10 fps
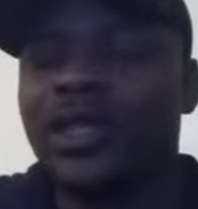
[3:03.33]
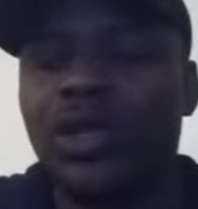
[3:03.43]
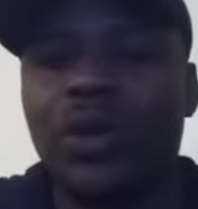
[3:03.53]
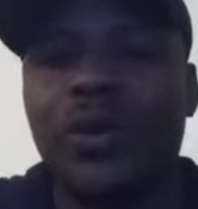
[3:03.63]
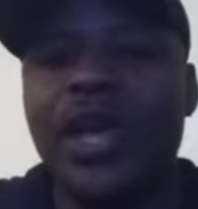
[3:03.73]

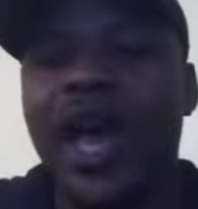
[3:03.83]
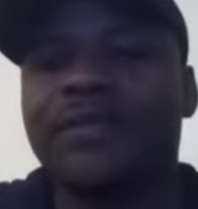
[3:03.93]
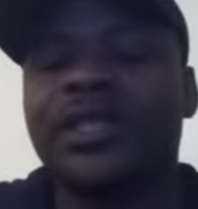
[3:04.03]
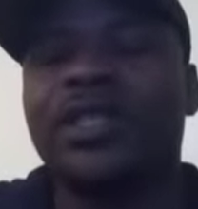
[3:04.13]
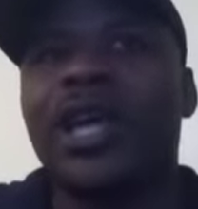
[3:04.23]
So we
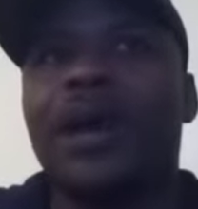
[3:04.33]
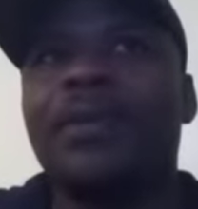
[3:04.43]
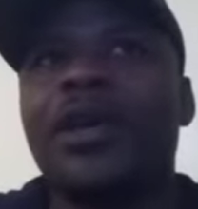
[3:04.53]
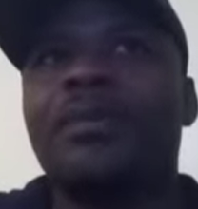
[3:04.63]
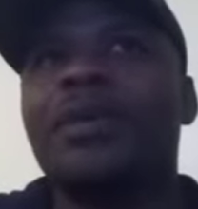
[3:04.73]
have to stop
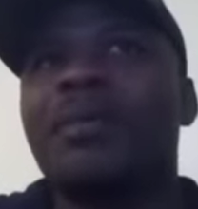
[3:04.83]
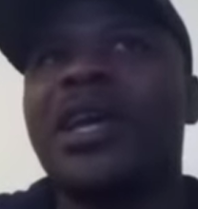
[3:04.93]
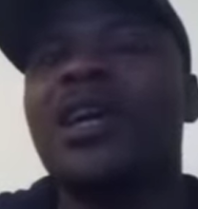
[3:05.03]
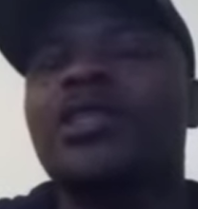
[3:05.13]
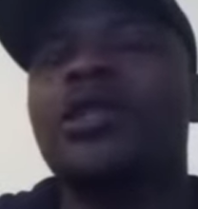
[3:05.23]
him and
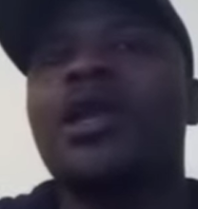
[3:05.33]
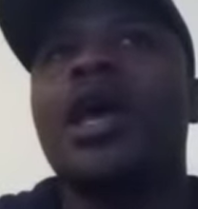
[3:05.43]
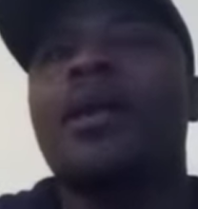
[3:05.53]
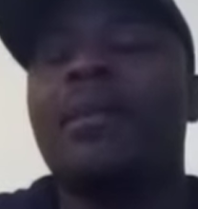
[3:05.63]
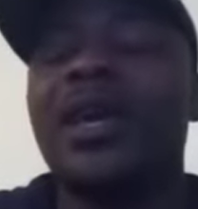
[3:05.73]
make us
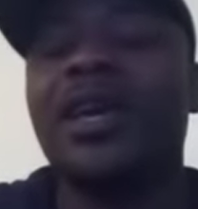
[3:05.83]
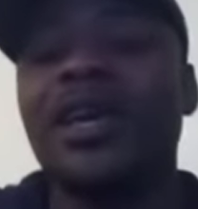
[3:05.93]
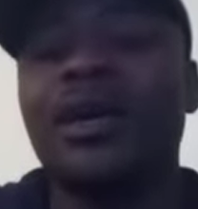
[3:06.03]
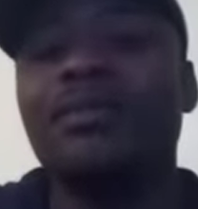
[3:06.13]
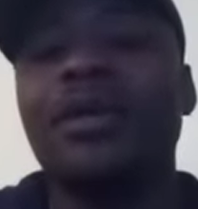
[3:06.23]
make
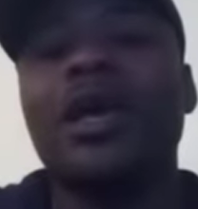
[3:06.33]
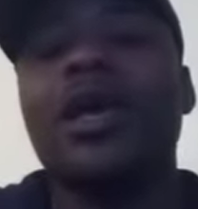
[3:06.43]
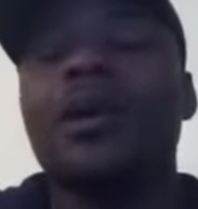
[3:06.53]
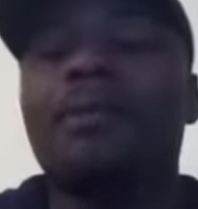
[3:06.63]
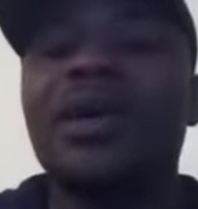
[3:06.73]
him
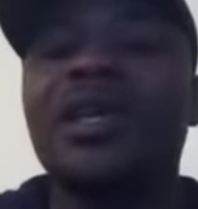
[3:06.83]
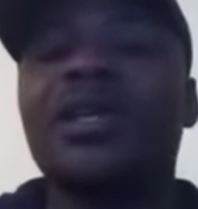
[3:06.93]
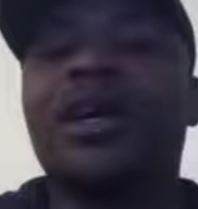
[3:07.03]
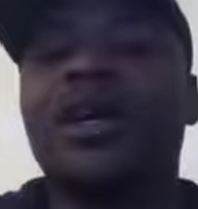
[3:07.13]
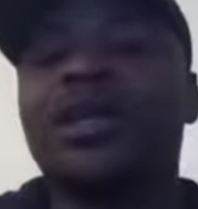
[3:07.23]
beat
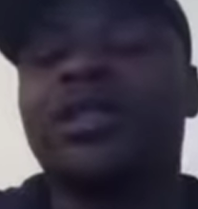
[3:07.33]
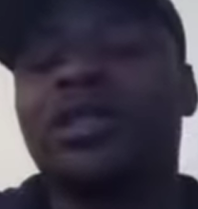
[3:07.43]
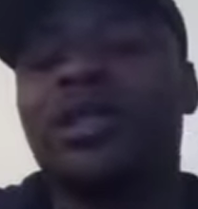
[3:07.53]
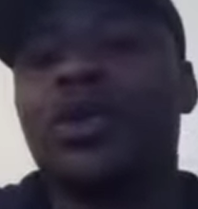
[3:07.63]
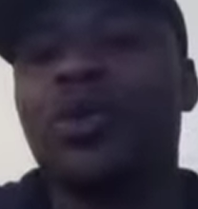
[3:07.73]

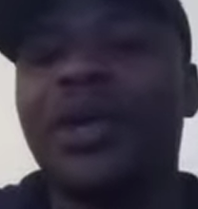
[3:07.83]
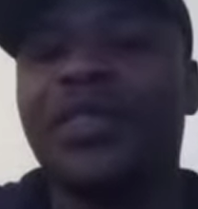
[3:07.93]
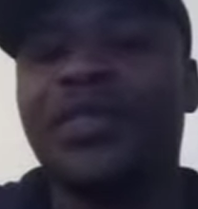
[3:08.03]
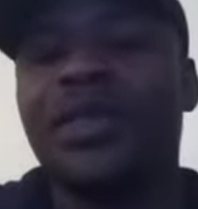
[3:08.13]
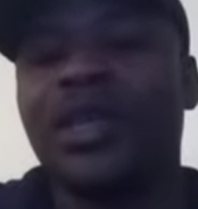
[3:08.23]
us
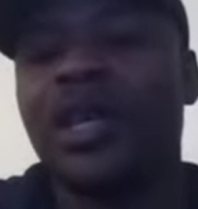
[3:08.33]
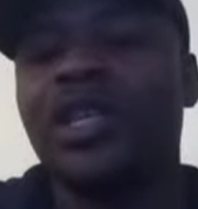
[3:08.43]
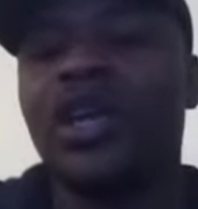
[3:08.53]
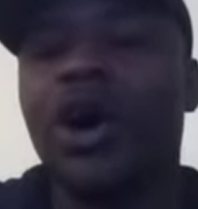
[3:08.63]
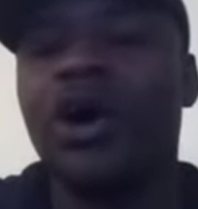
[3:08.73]
with
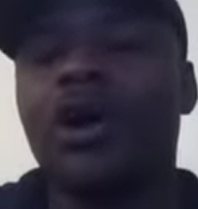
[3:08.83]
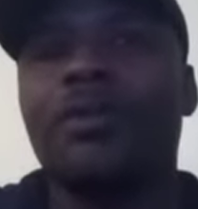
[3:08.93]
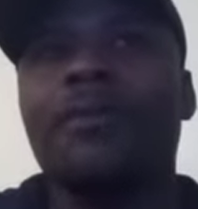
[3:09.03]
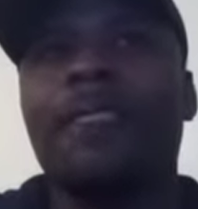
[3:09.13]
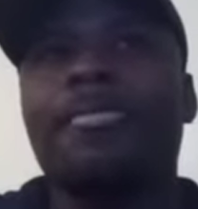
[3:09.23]
his
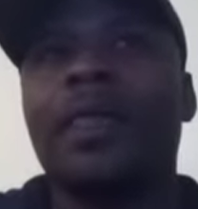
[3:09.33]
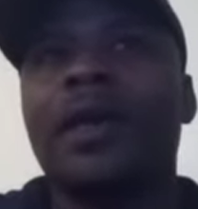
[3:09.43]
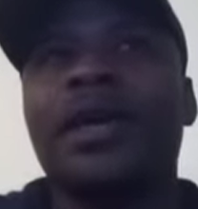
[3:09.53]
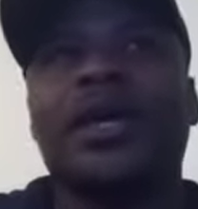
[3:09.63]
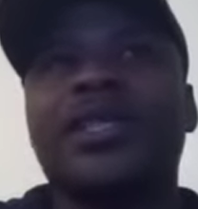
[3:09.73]
arm
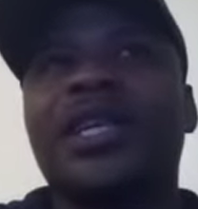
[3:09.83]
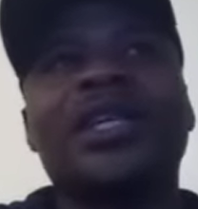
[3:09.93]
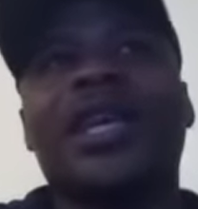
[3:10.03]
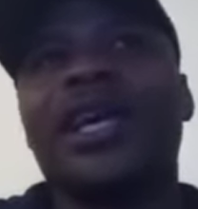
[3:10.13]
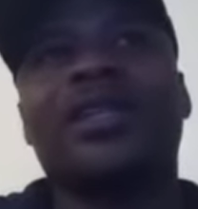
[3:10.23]
because he
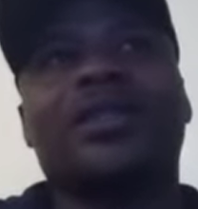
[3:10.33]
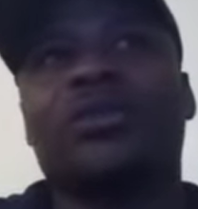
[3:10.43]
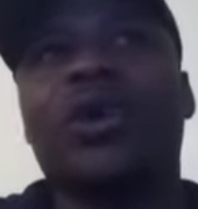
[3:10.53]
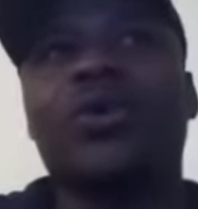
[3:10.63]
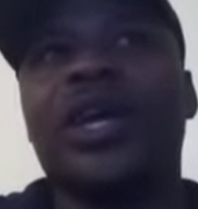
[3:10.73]
can't
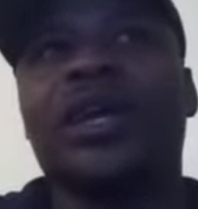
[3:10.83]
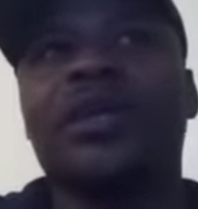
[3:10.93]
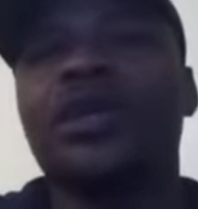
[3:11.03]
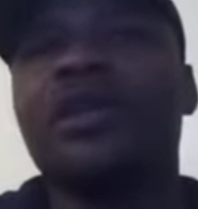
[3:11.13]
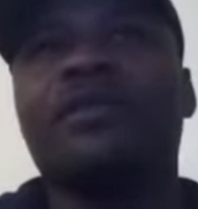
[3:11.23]
throw that good.